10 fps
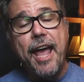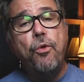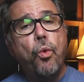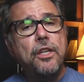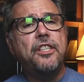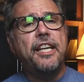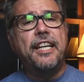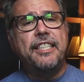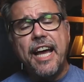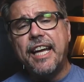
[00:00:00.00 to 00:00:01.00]
a once in
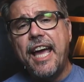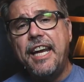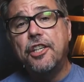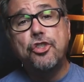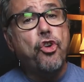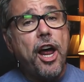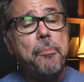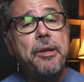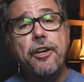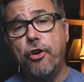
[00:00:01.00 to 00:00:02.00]
a decade
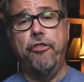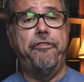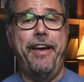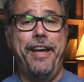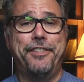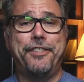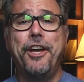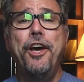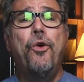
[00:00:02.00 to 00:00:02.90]
astronomy nerd fest